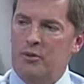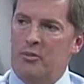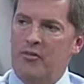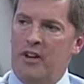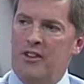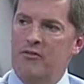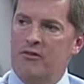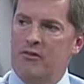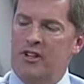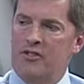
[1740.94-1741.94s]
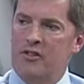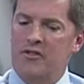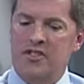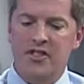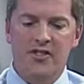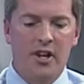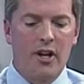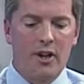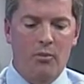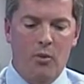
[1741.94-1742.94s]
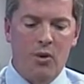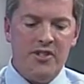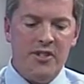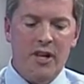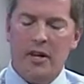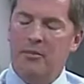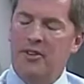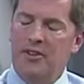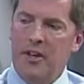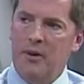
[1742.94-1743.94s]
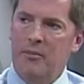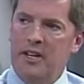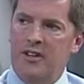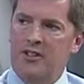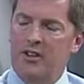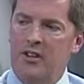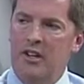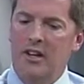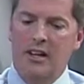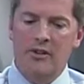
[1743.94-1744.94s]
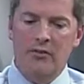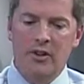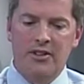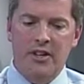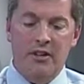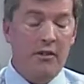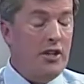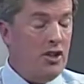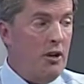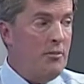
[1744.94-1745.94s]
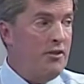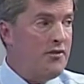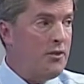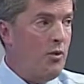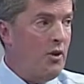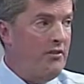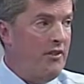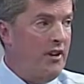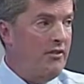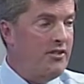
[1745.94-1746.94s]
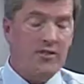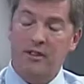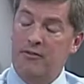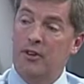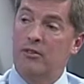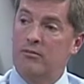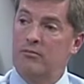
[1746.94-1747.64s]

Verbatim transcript: to provide great services. The Board of Selectmen, the town manager have really done a great job of supporting veterans, I feel.